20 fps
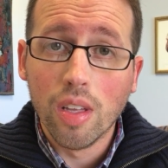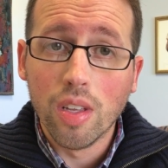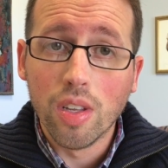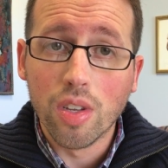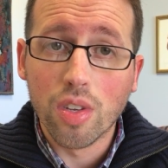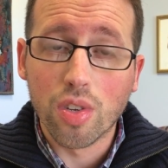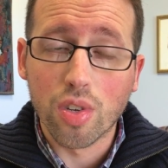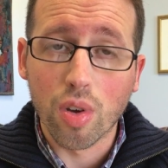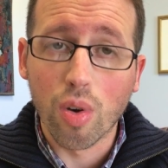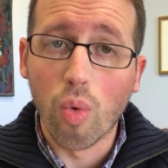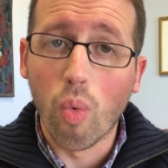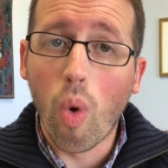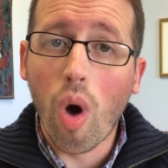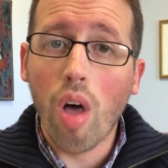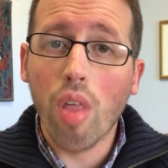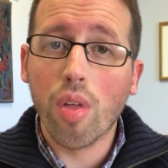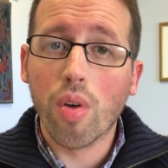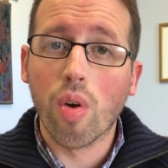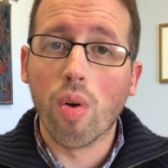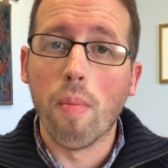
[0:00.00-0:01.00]
So while
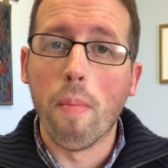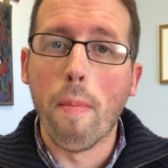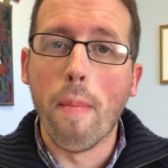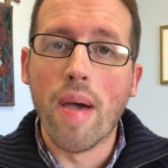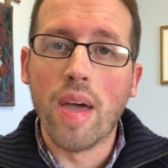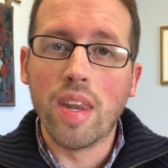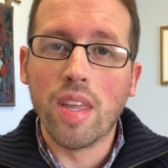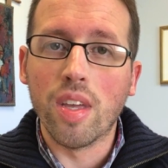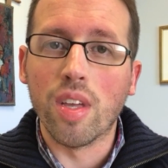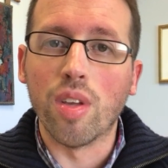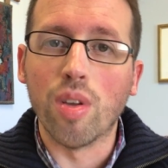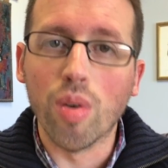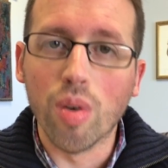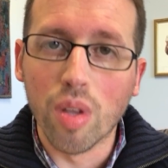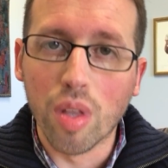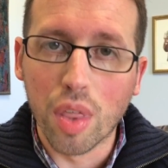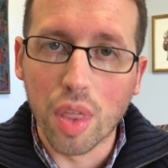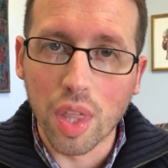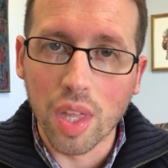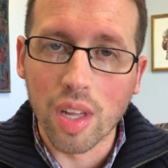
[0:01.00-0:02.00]
there are many
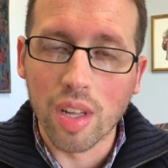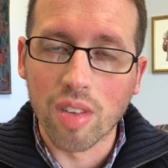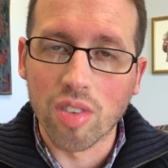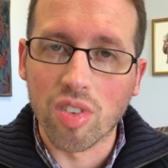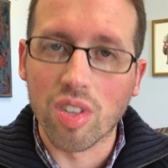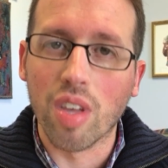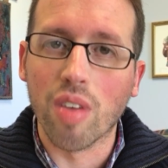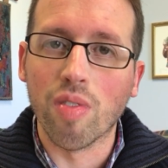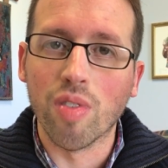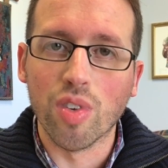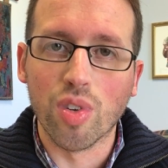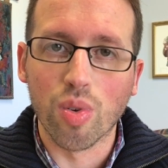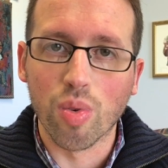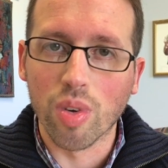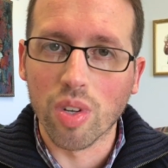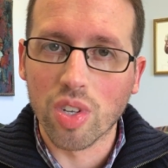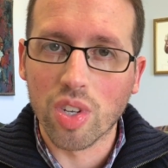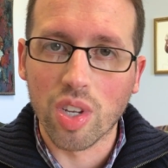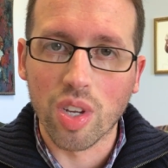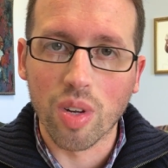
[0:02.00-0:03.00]
good things given to
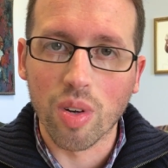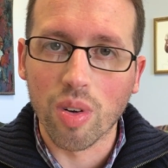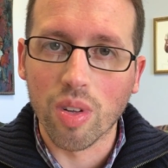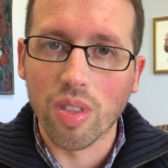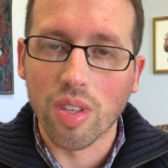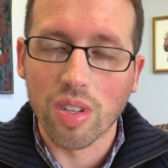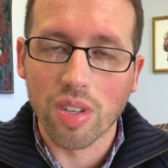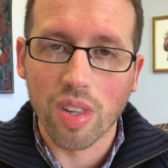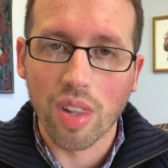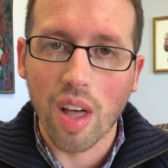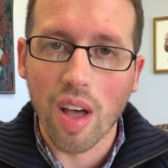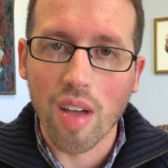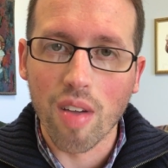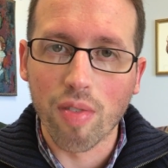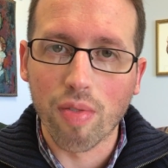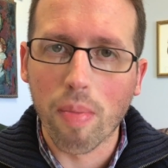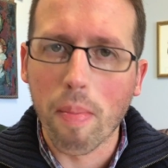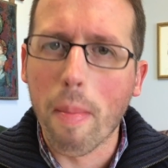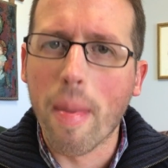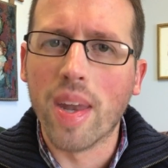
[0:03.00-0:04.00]
us here in this
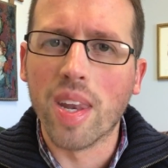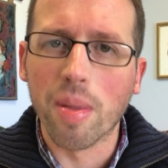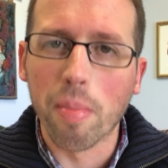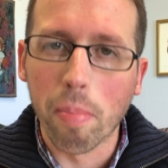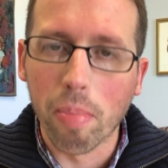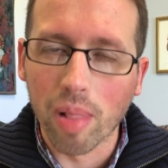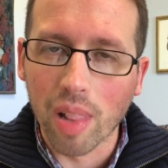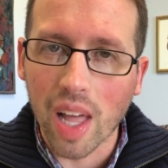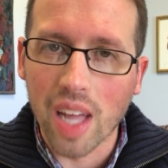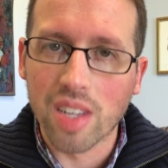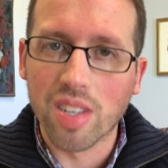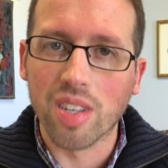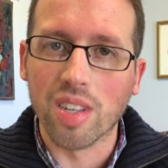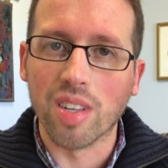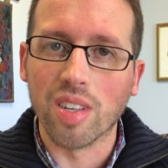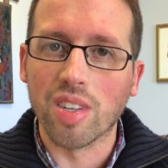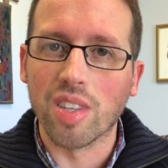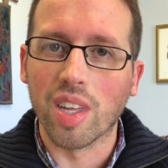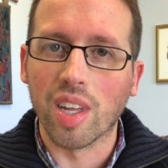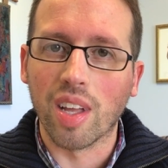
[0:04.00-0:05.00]
life, many
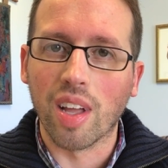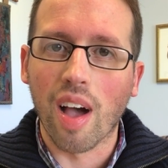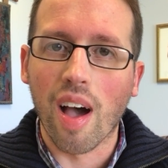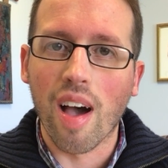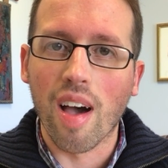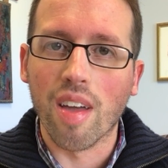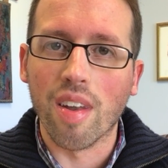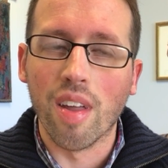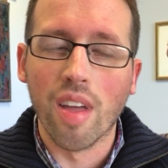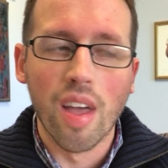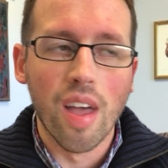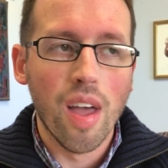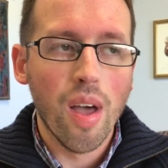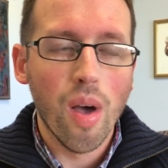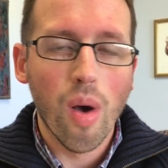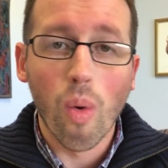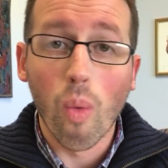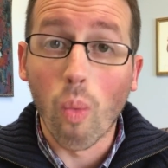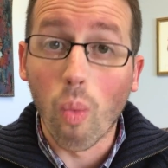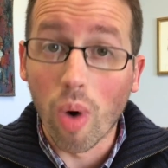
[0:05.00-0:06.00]
blessings that God
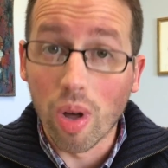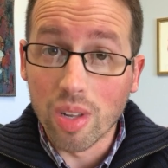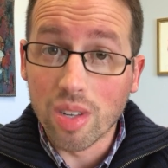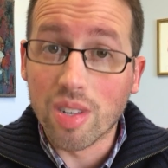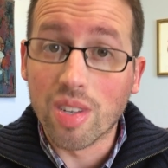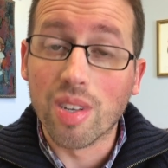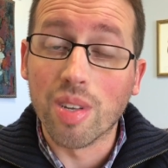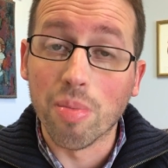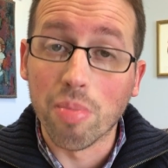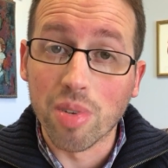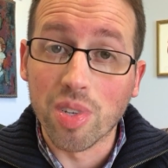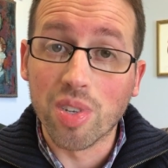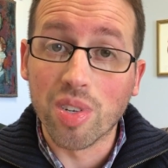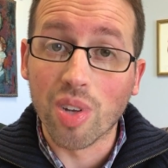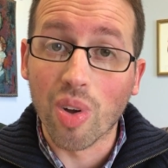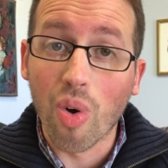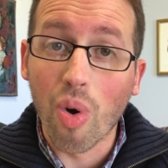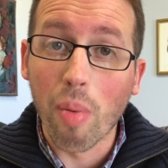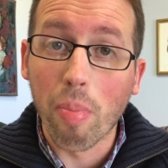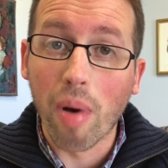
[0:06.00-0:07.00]
wants to
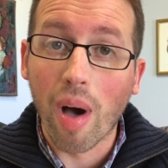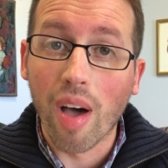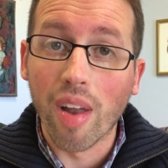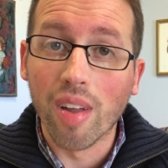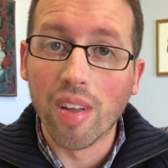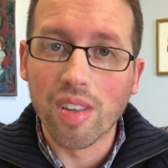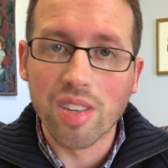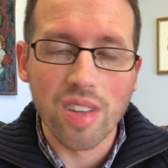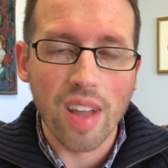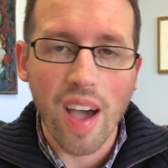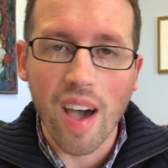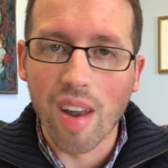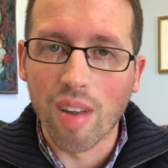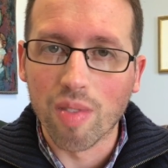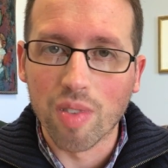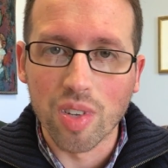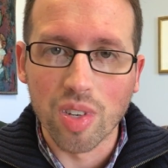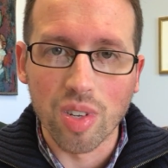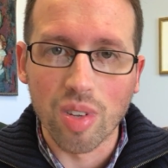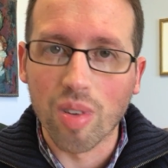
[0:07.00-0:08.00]
bestow upon us out
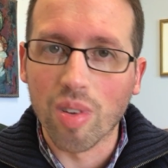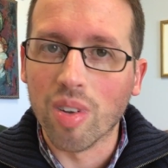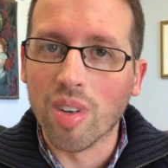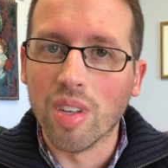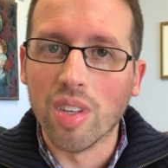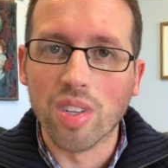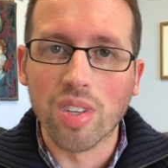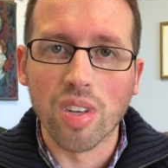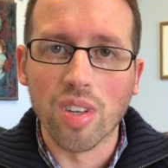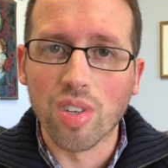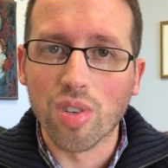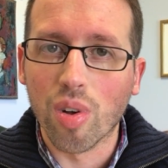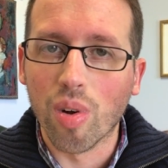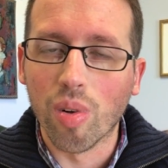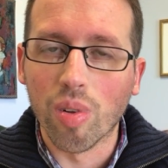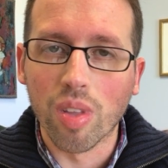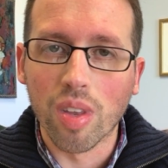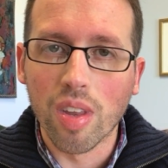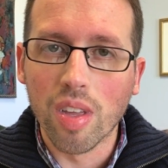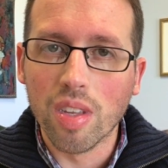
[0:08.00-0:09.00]
of his goodness and his
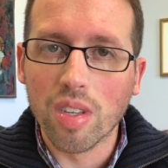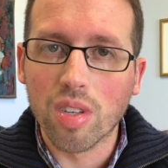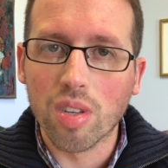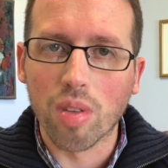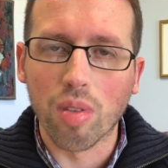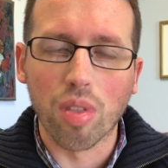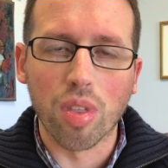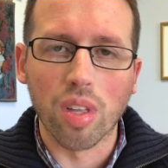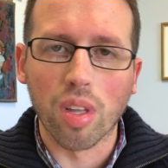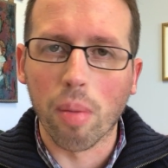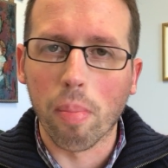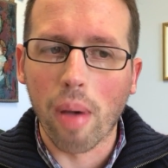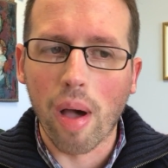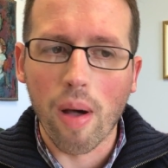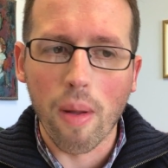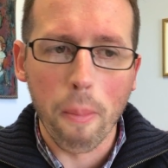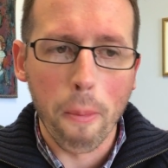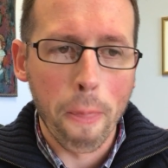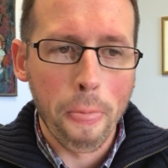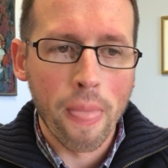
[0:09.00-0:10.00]
holiness, you think
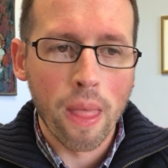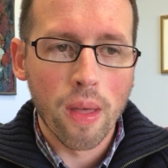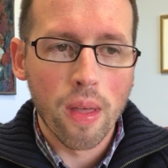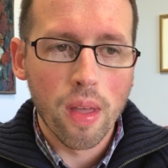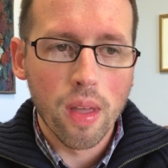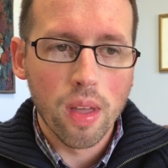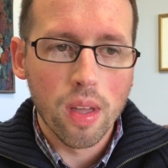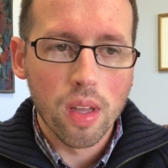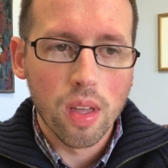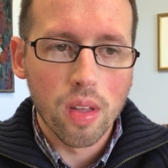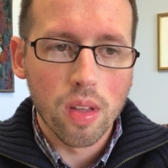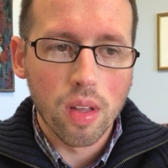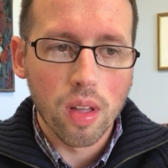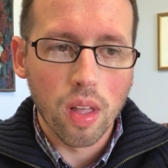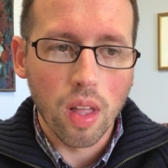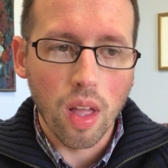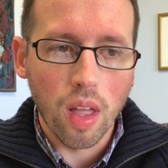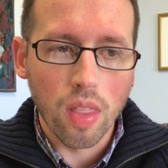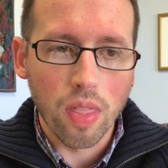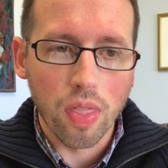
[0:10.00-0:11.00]
about
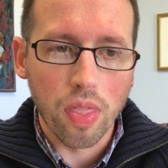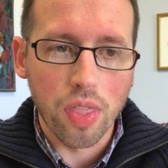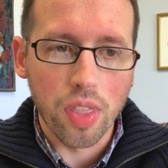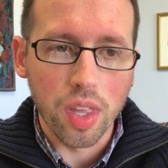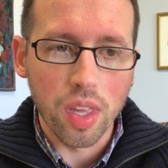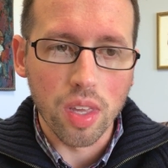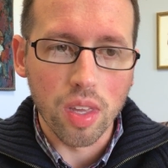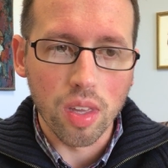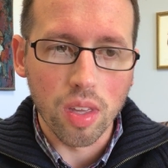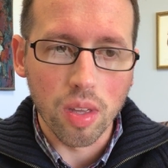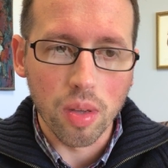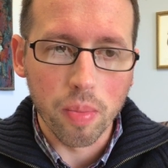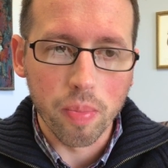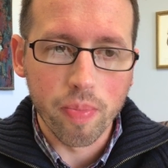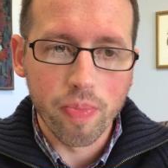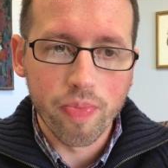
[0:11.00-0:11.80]
the